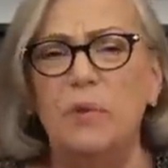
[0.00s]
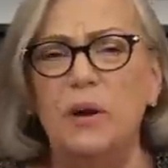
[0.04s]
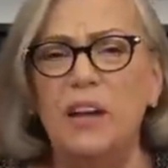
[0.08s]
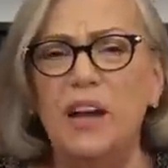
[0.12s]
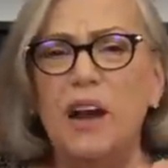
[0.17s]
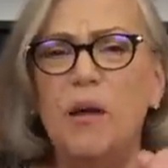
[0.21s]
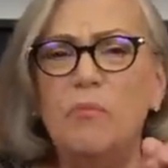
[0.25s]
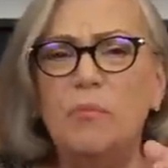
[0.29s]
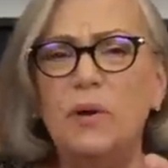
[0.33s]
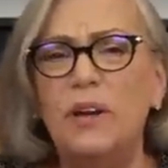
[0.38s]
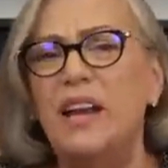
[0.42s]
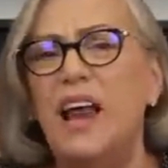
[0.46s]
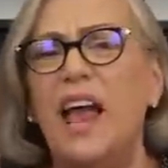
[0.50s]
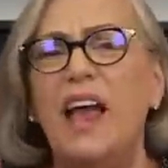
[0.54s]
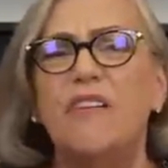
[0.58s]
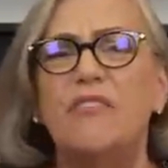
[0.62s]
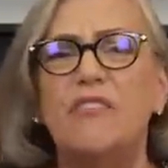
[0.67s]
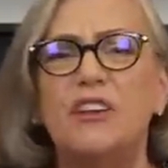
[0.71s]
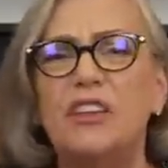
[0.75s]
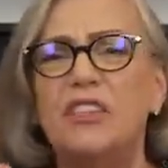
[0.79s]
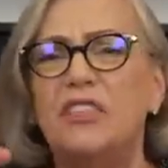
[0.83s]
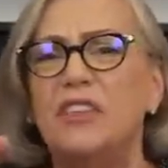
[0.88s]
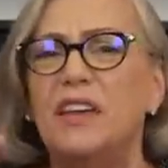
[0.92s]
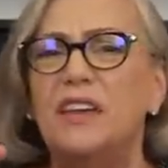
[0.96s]
But, but
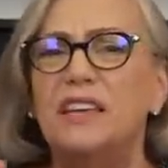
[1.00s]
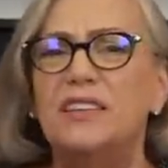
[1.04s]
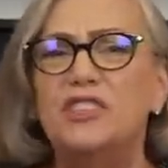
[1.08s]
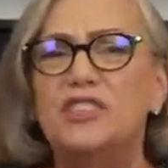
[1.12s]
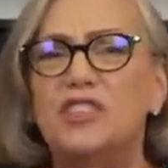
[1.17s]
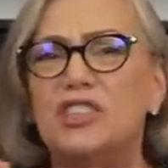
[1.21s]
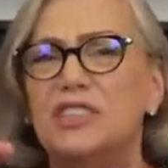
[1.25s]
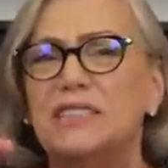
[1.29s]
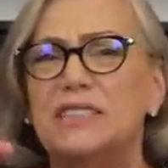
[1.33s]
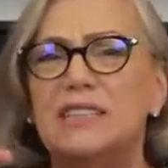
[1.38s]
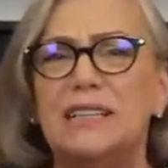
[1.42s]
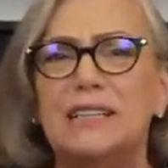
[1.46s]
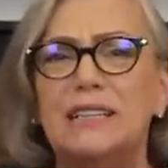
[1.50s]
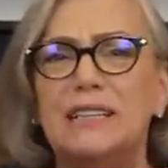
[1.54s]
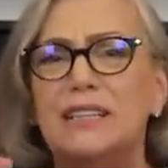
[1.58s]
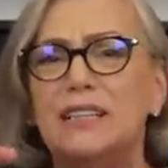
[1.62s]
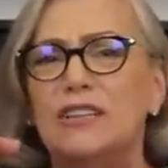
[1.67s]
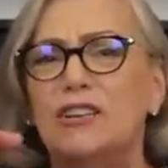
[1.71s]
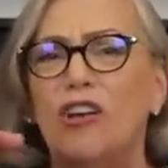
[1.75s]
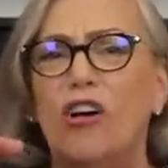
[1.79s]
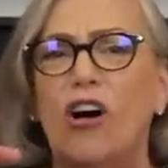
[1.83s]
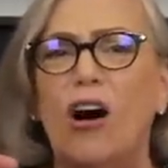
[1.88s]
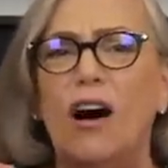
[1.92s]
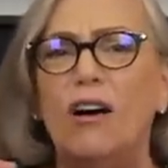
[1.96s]
everything is just a
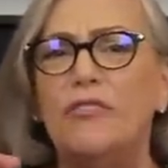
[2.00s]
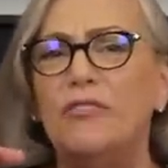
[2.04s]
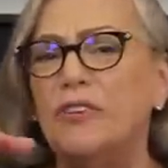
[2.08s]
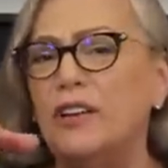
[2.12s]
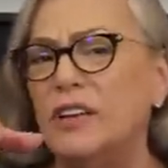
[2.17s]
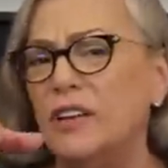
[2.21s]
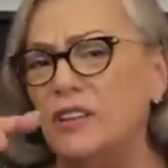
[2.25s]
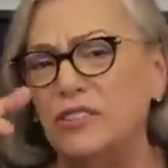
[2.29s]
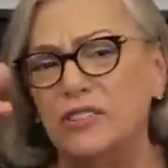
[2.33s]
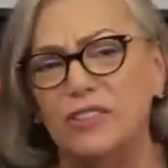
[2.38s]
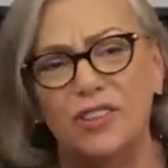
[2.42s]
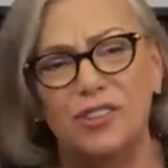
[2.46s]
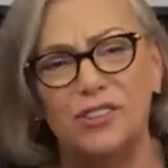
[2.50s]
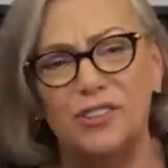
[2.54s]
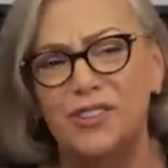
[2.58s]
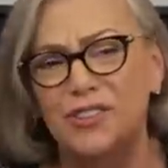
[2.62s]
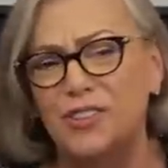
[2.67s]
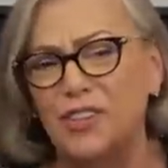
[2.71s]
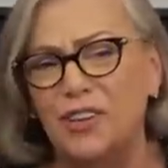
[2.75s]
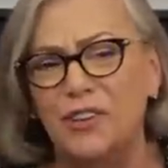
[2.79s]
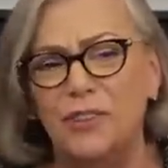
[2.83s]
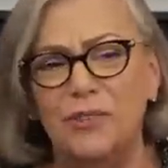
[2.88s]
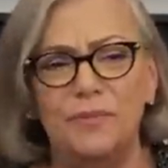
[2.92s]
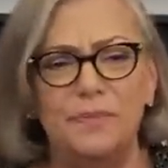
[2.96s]
little off-kilter.
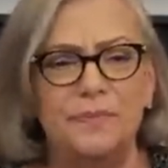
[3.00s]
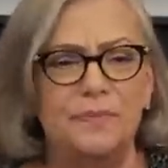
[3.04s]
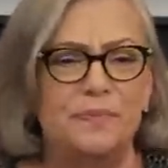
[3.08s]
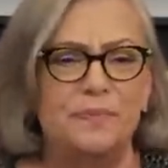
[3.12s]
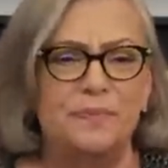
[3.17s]
So,